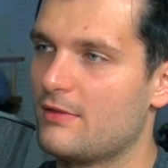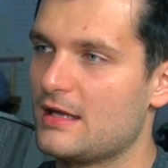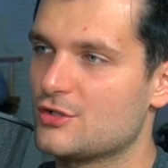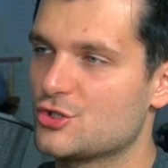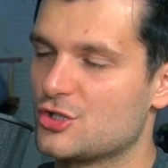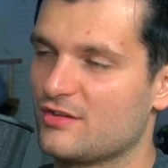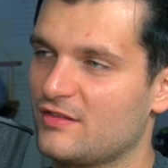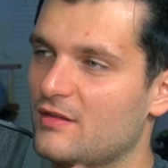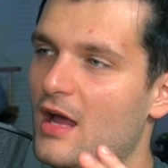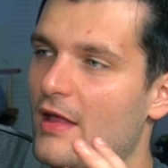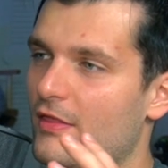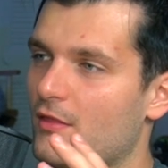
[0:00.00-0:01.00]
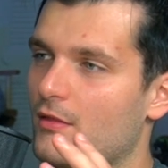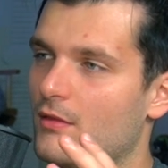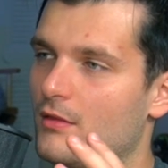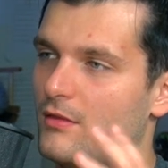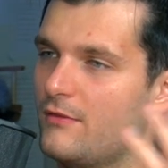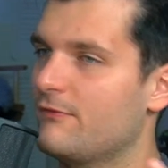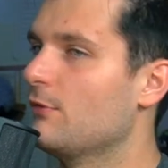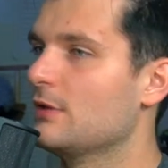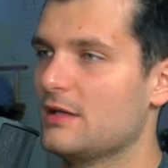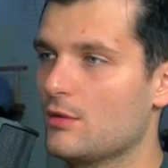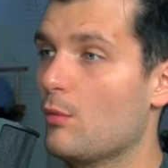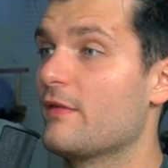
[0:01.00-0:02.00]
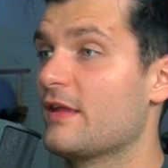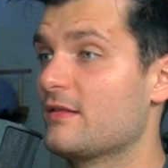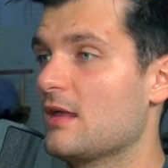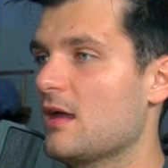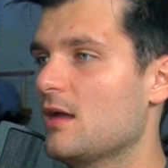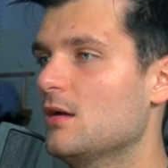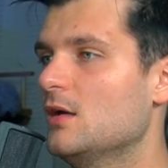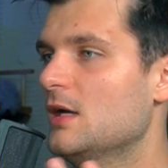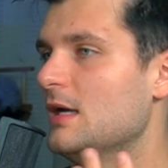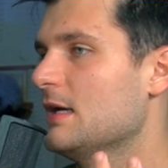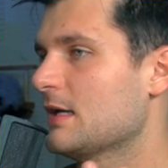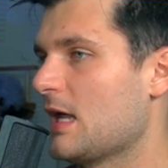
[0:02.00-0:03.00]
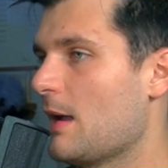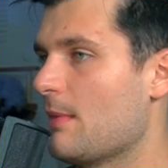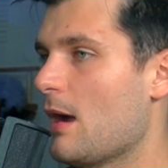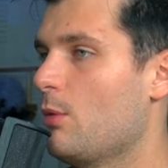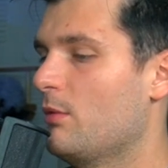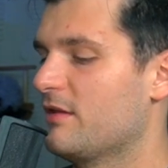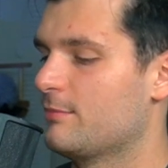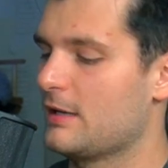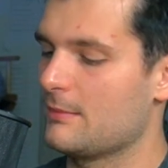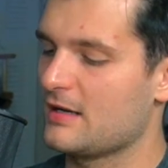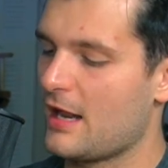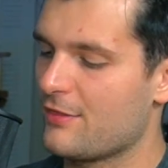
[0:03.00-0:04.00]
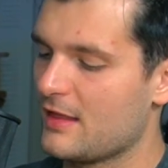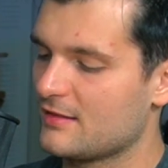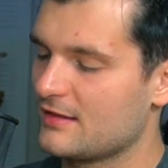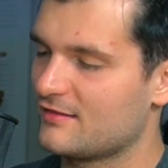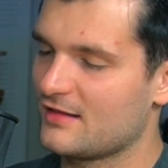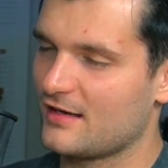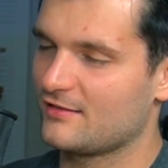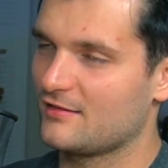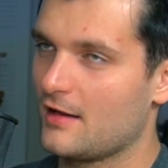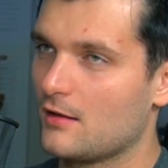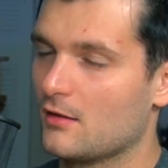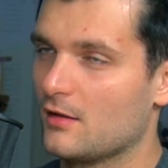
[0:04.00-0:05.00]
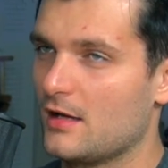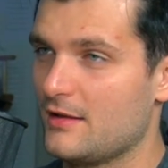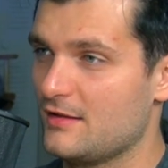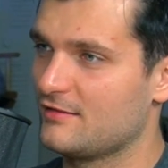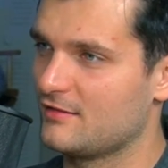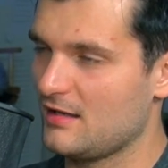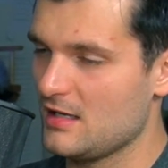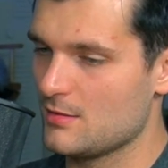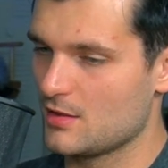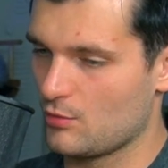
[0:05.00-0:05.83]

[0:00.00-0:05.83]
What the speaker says: That it's just not fully the one that they came out with. Yeah. But I think that Zack Snyder and his team and